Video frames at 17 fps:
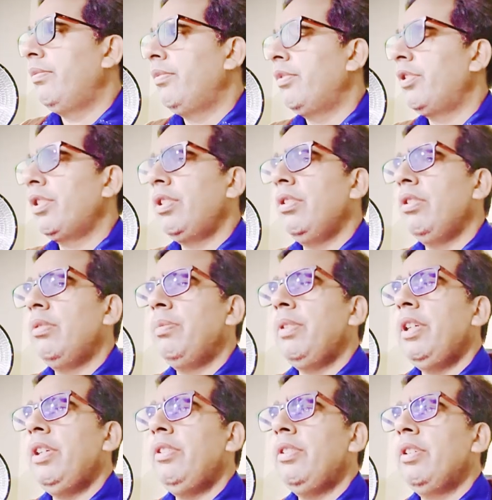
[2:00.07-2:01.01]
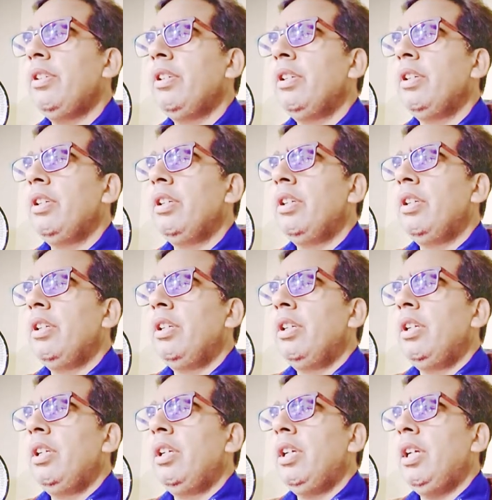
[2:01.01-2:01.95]
secure place.
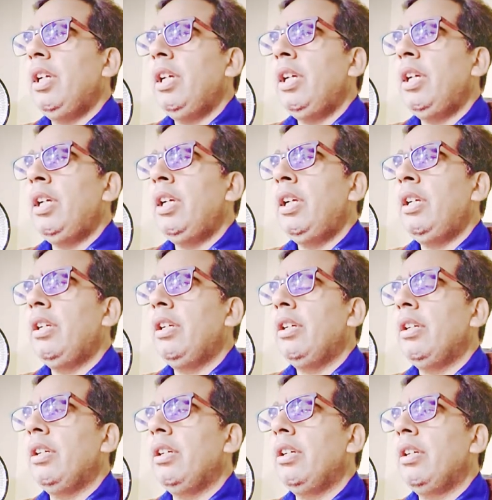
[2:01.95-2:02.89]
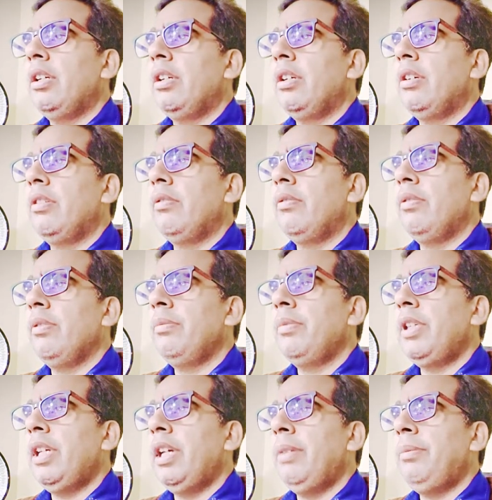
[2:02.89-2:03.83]
And
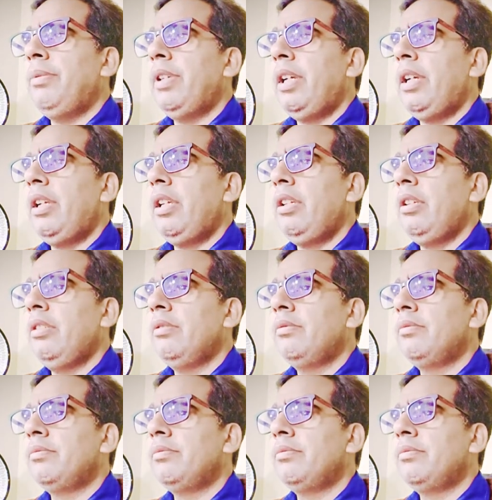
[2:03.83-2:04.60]
from the app setting,